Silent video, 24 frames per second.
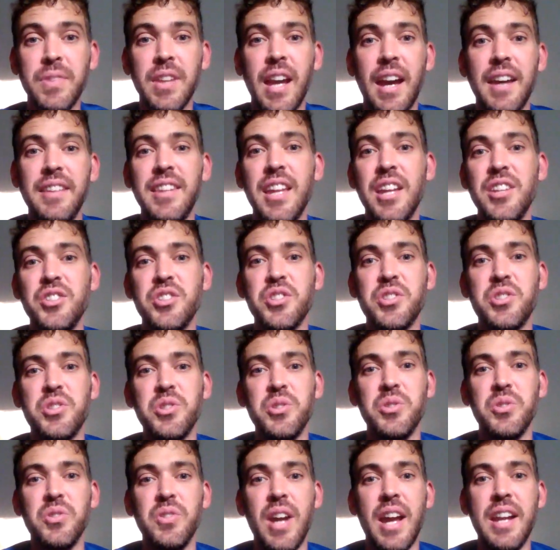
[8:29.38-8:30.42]
And then just
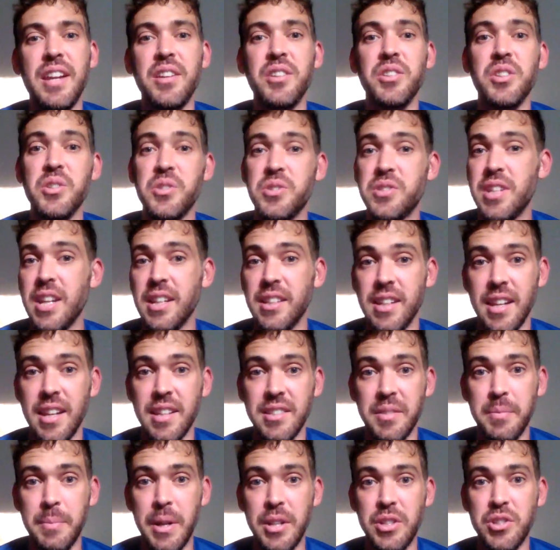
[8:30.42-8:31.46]
do any of those techniques
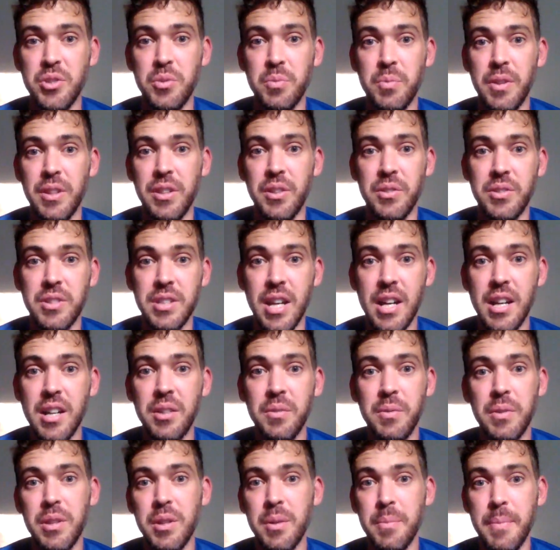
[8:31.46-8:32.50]
I've mentioned with your
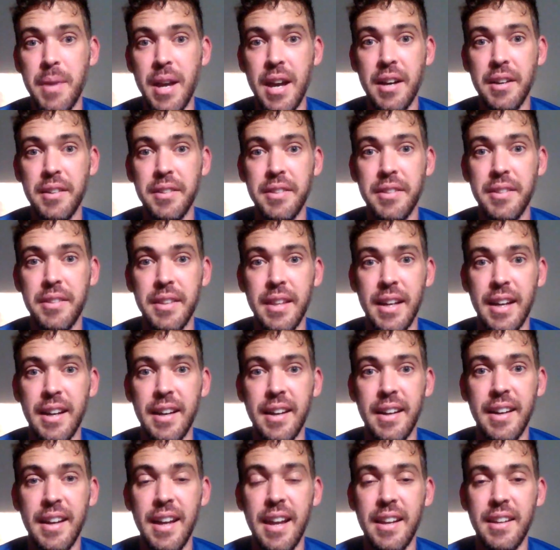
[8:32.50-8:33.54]
tongue, with your mouth,
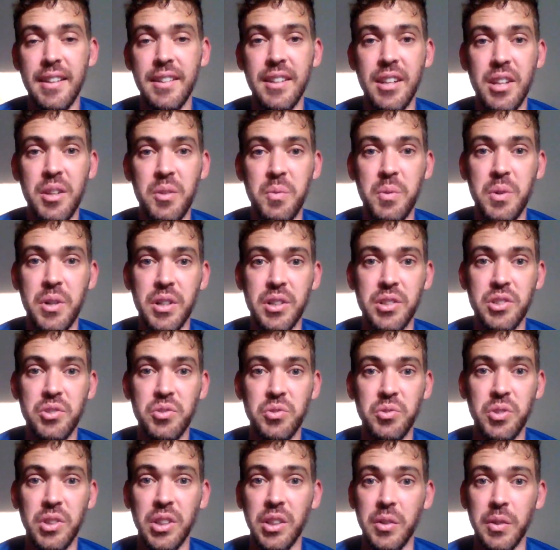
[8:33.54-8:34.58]
and it works
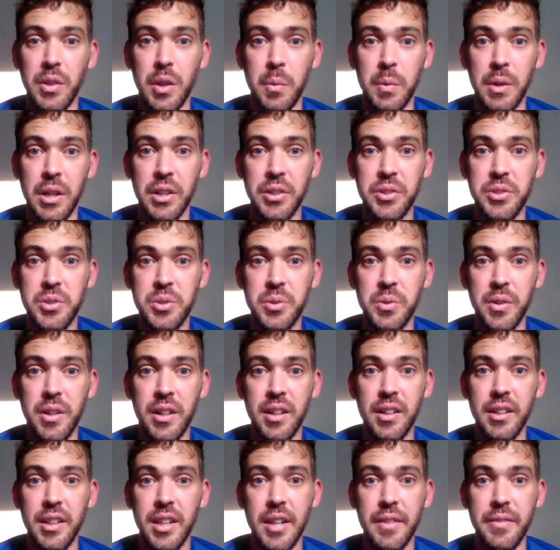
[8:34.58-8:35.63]
really, really well to
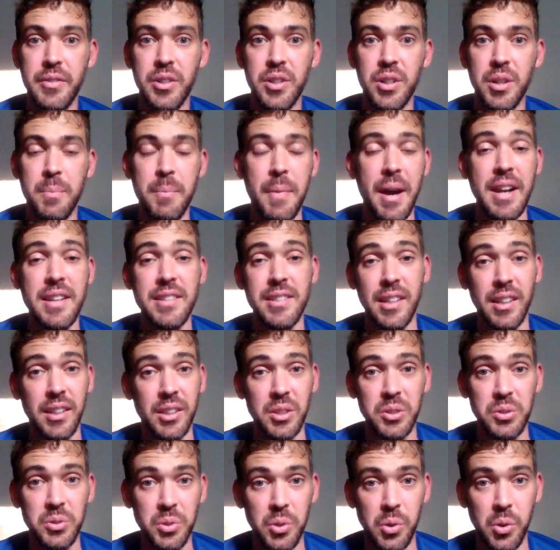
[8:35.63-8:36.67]
give her an amazing
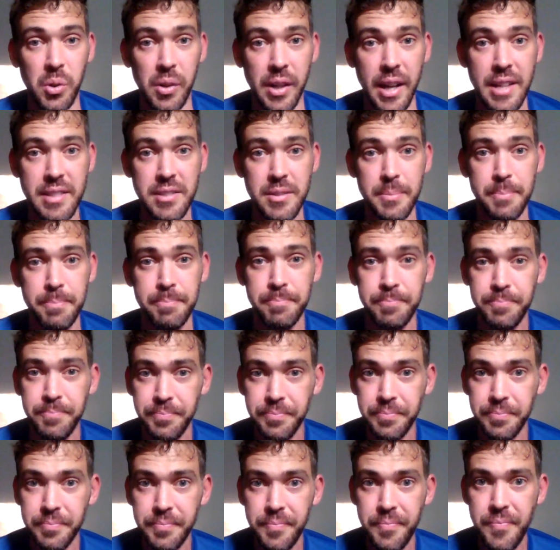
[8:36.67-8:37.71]
clitoral orgasm.
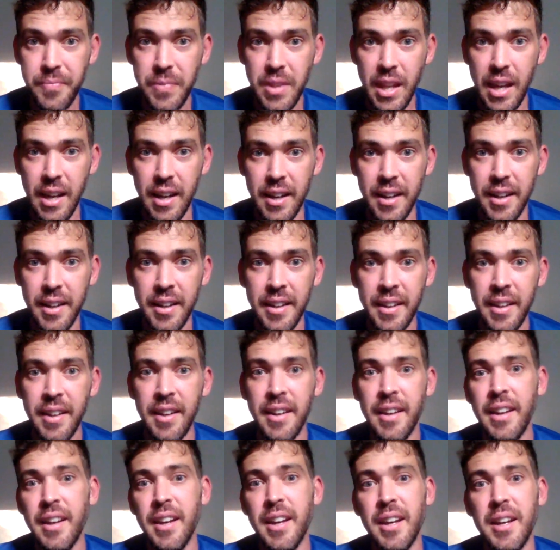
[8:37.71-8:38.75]

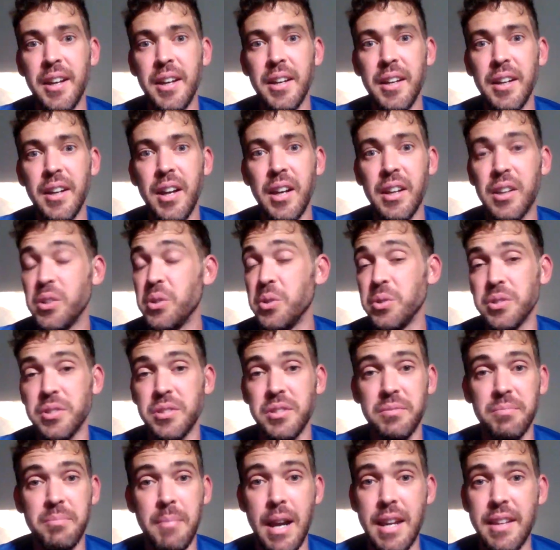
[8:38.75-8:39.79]
Of course,
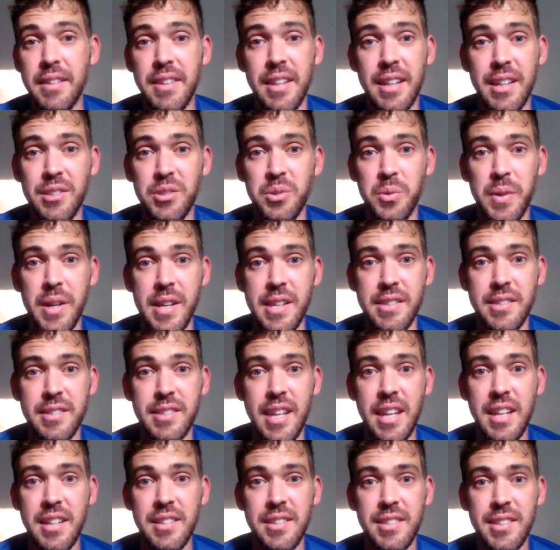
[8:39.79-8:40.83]
the main thing is always
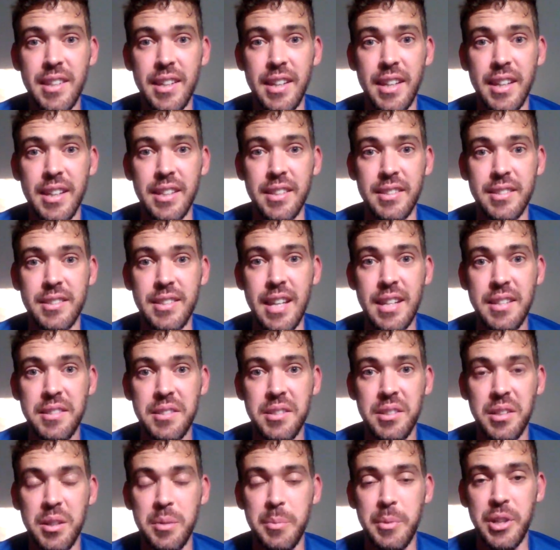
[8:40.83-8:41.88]
C&C, consent
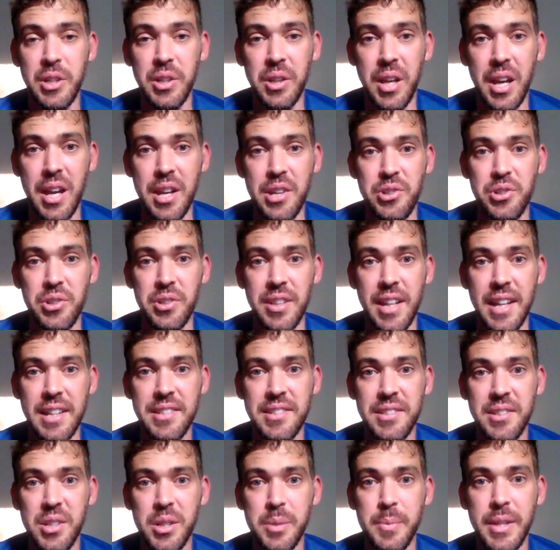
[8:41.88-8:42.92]
and communication.
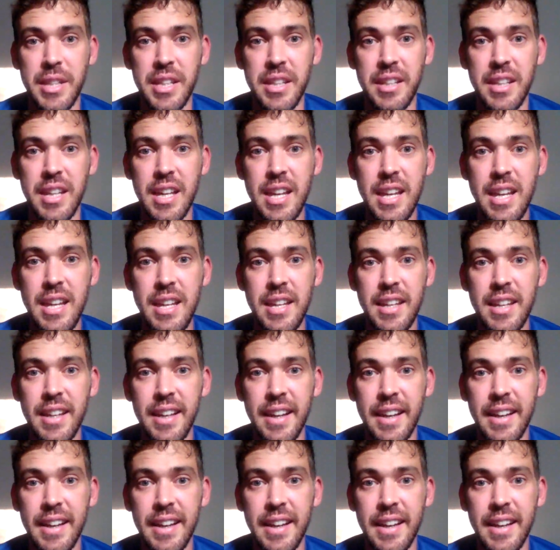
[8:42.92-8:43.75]
That's going to be the key.